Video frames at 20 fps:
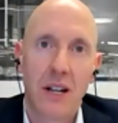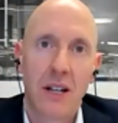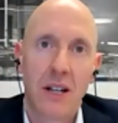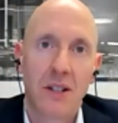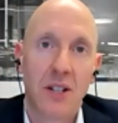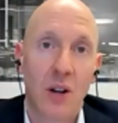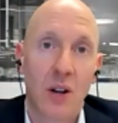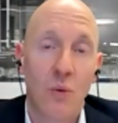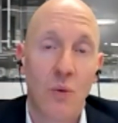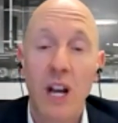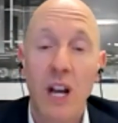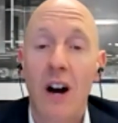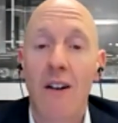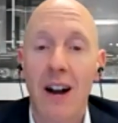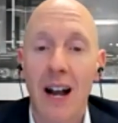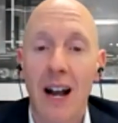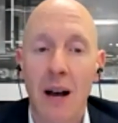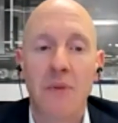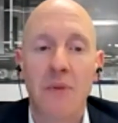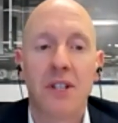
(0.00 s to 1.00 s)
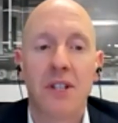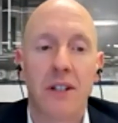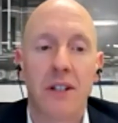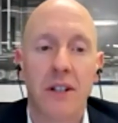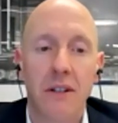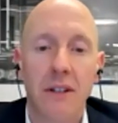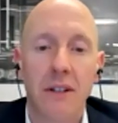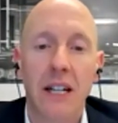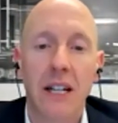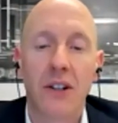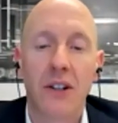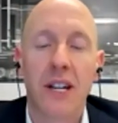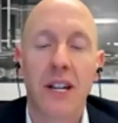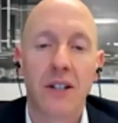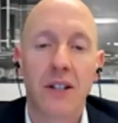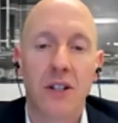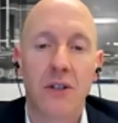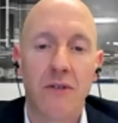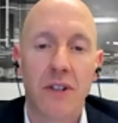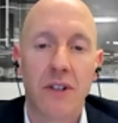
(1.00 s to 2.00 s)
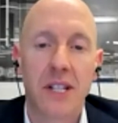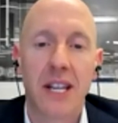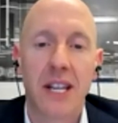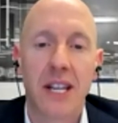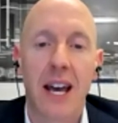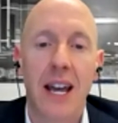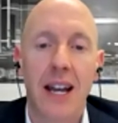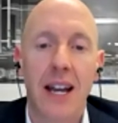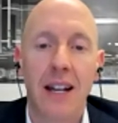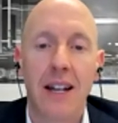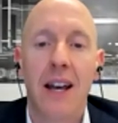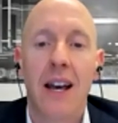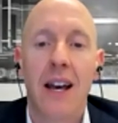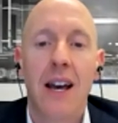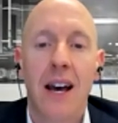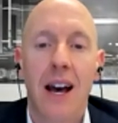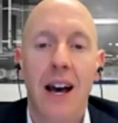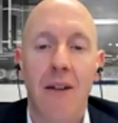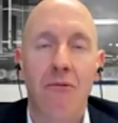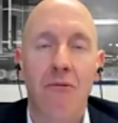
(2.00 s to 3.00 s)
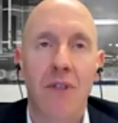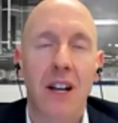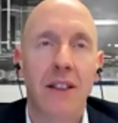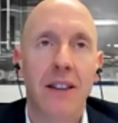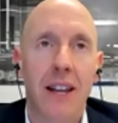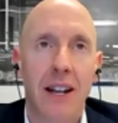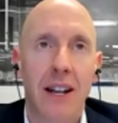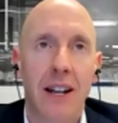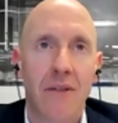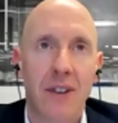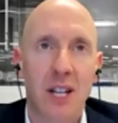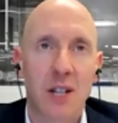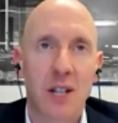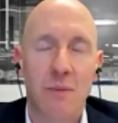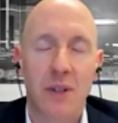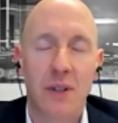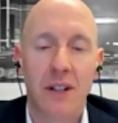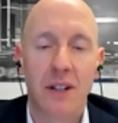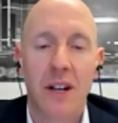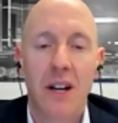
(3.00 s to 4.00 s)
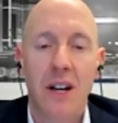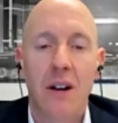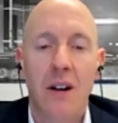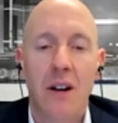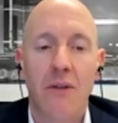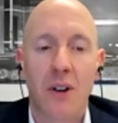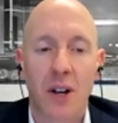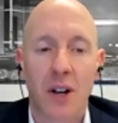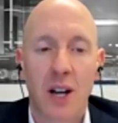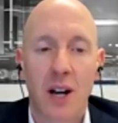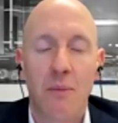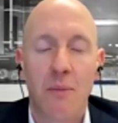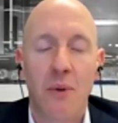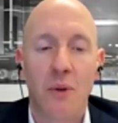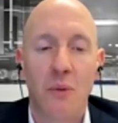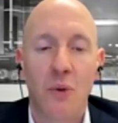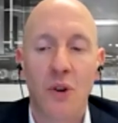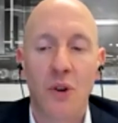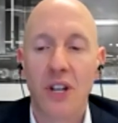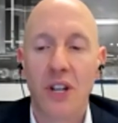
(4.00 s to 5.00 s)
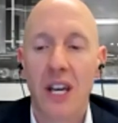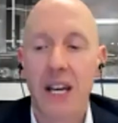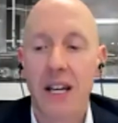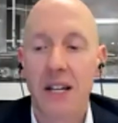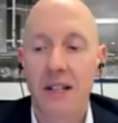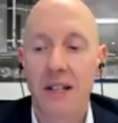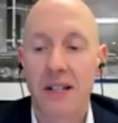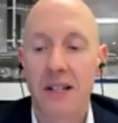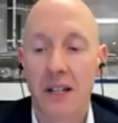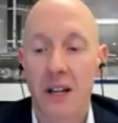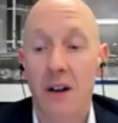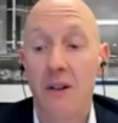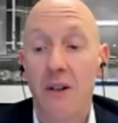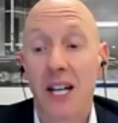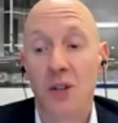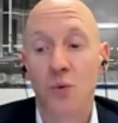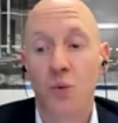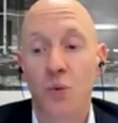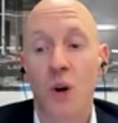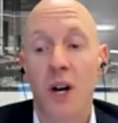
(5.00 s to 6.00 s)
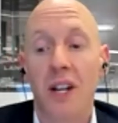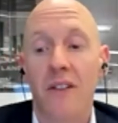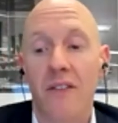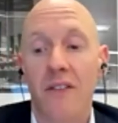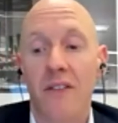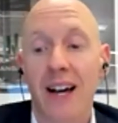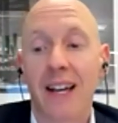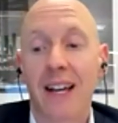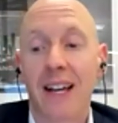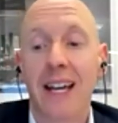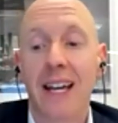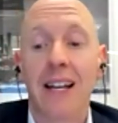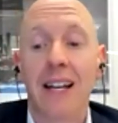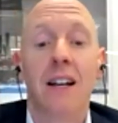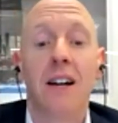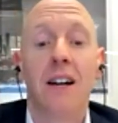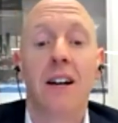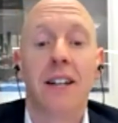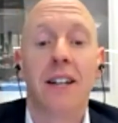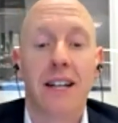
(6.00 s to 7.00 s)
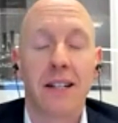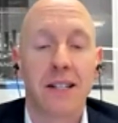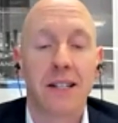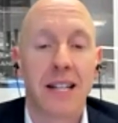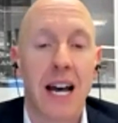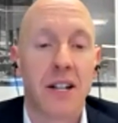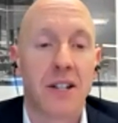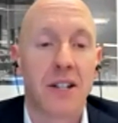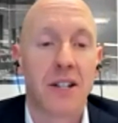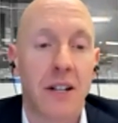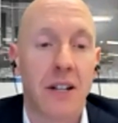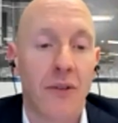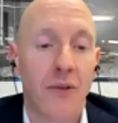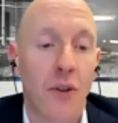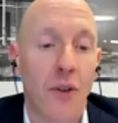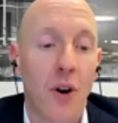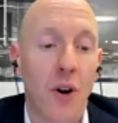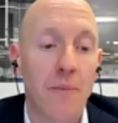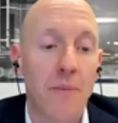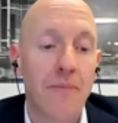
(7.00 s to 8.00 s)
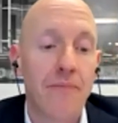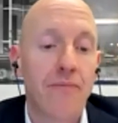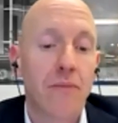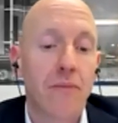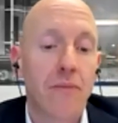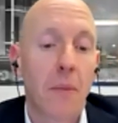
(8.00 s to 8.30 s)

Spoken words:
So we are absolutely looking to retain and run that investment for a couple of more years to go. And that's one of our key learnings actually from